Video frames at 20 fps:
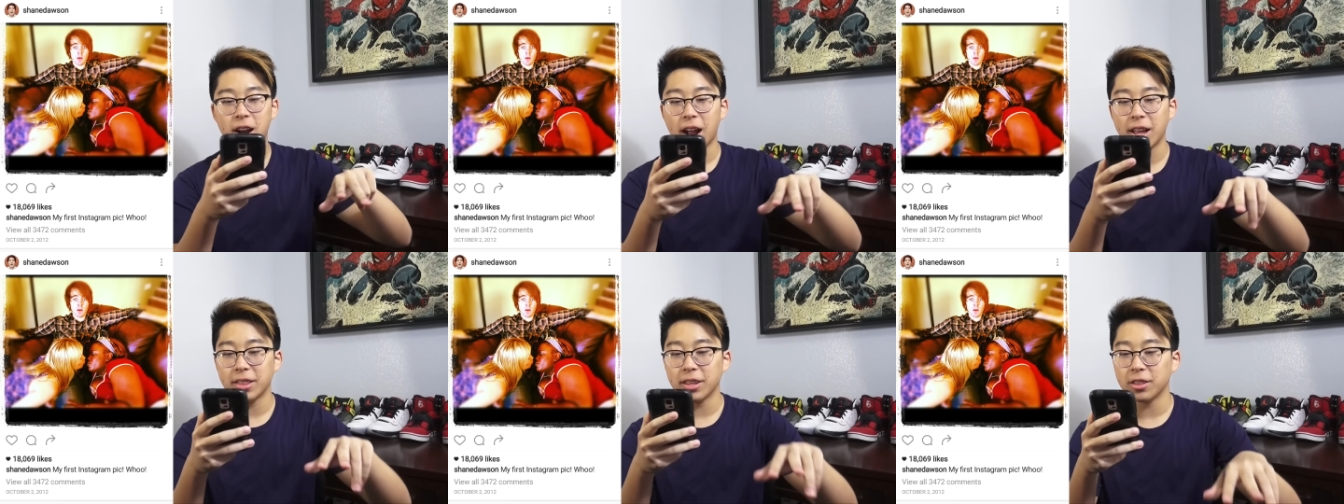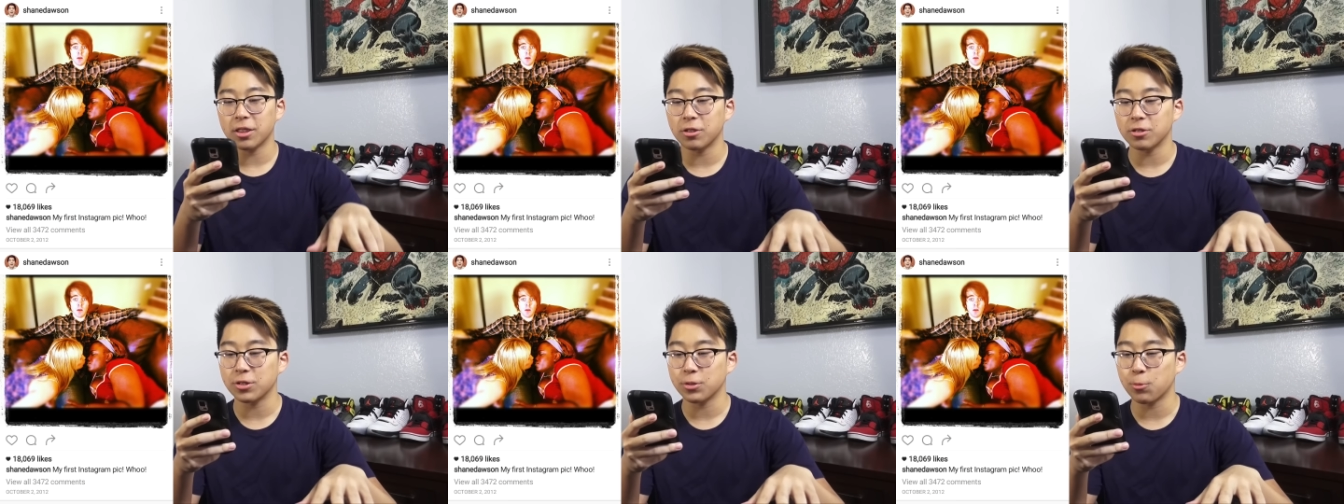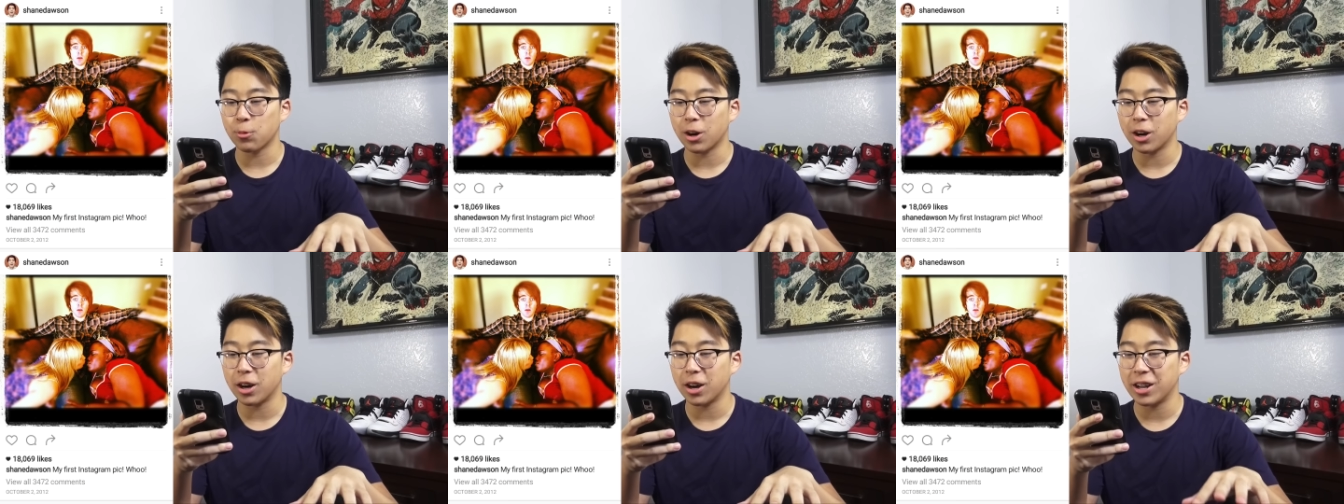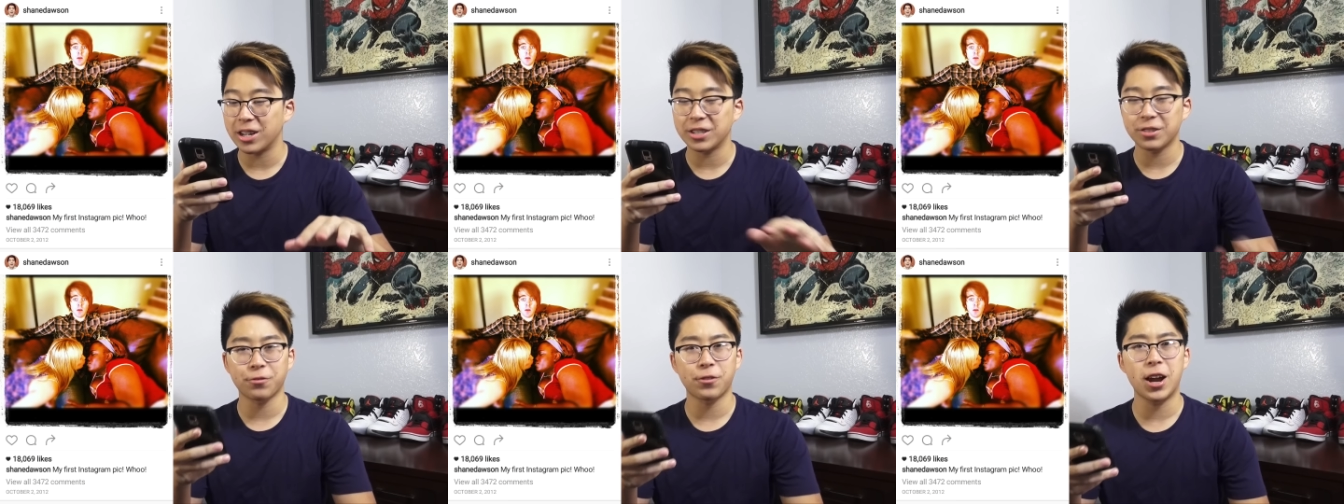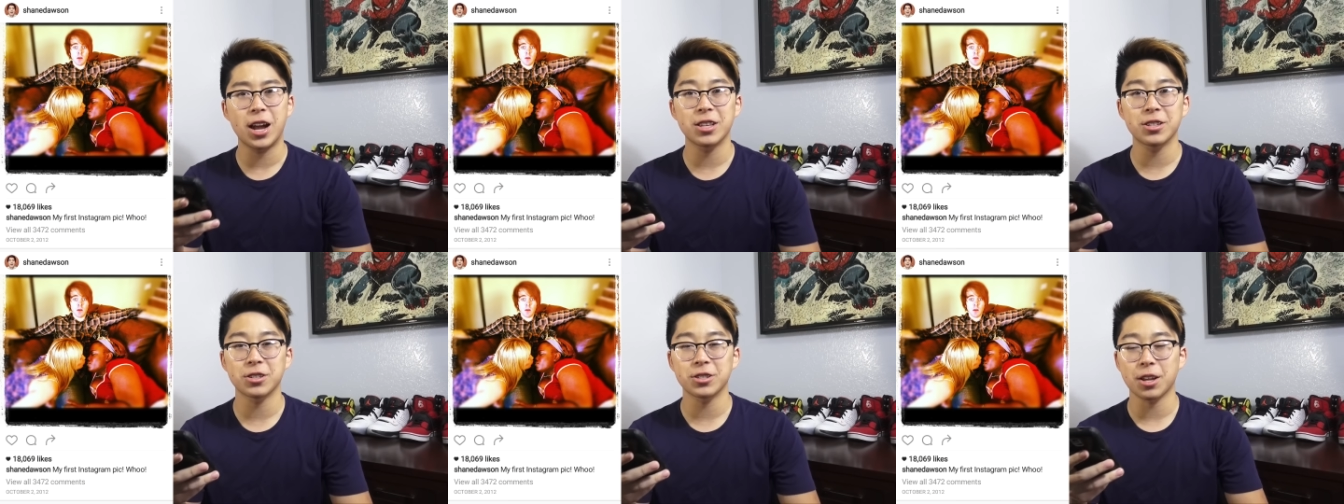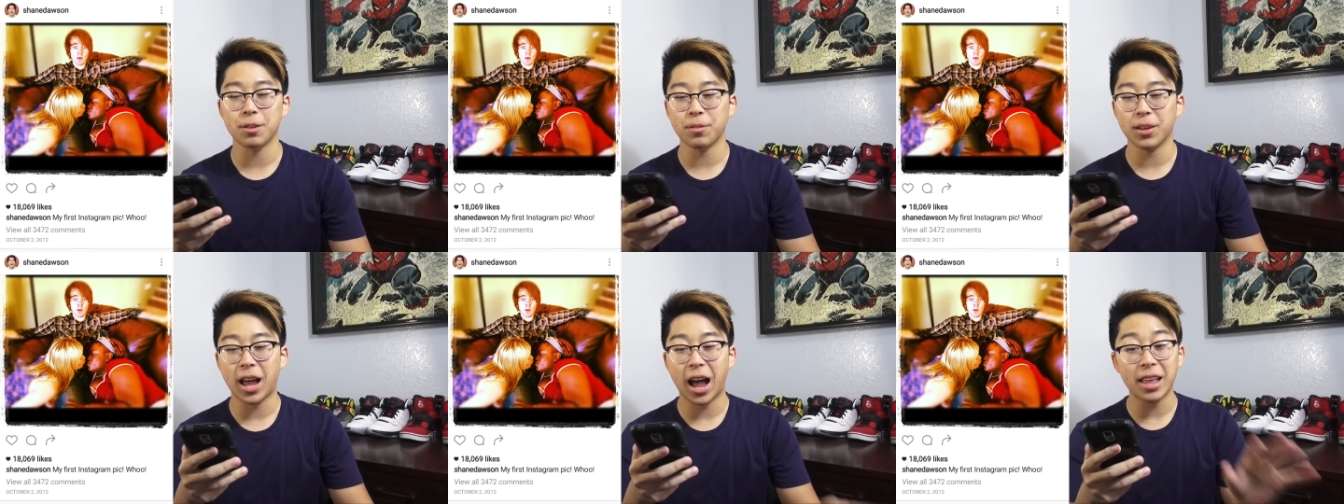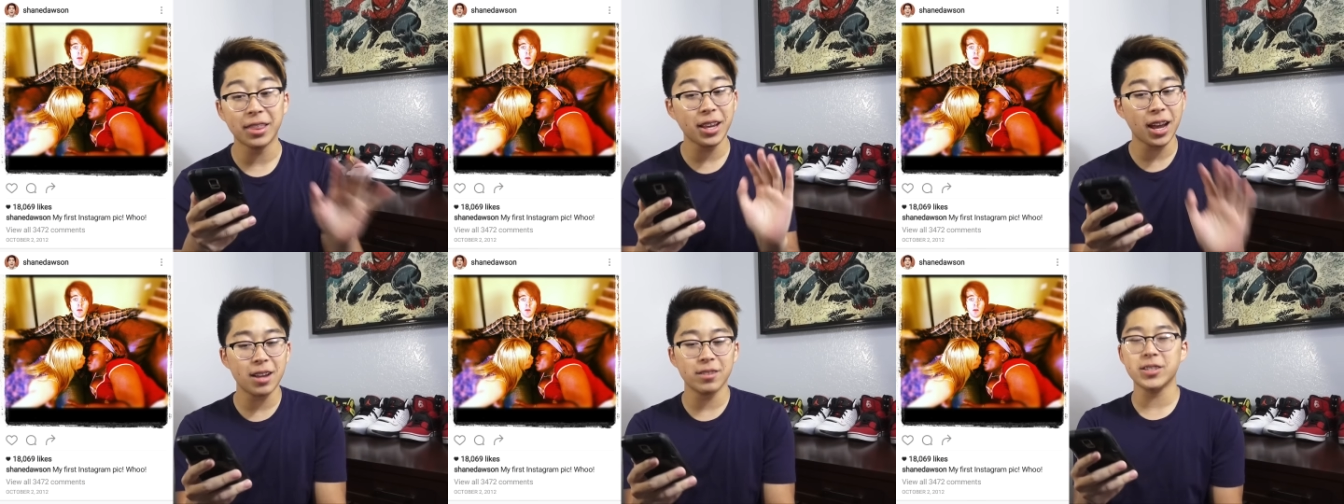I think those were his friends or something.
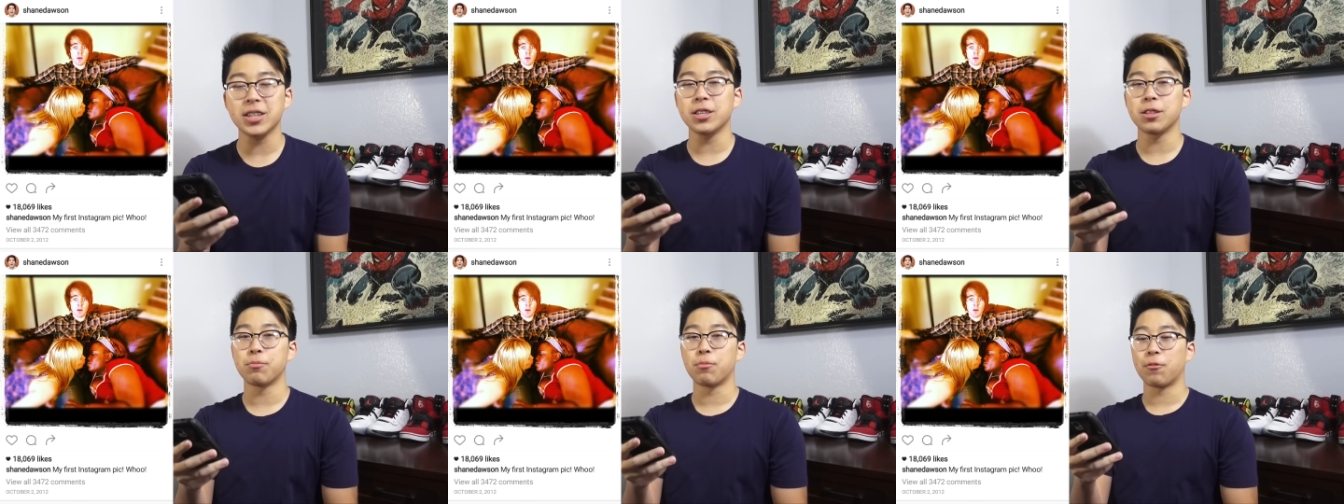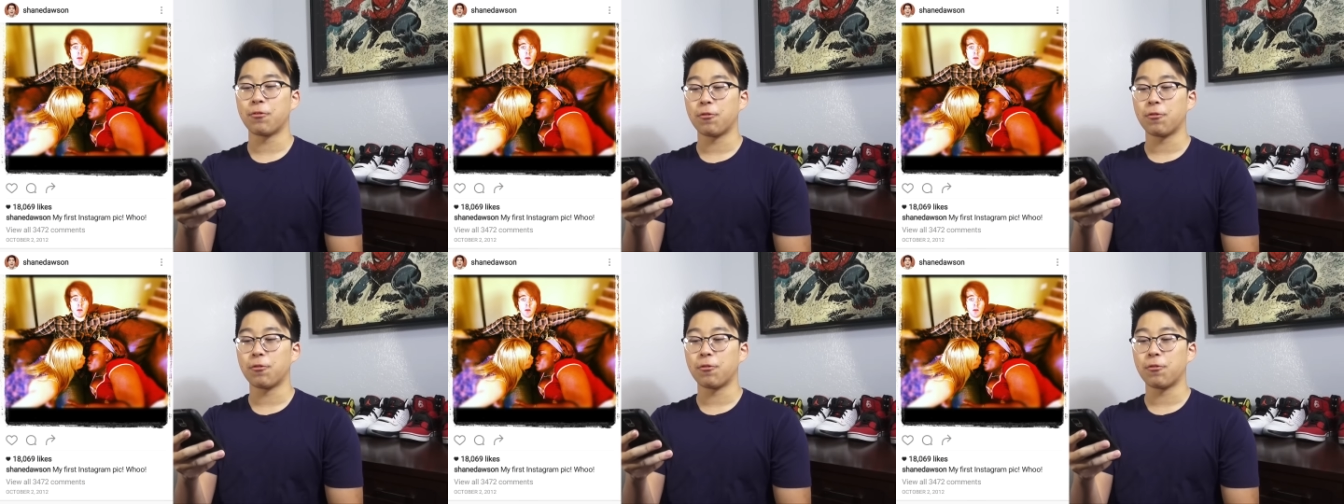I think I've seen them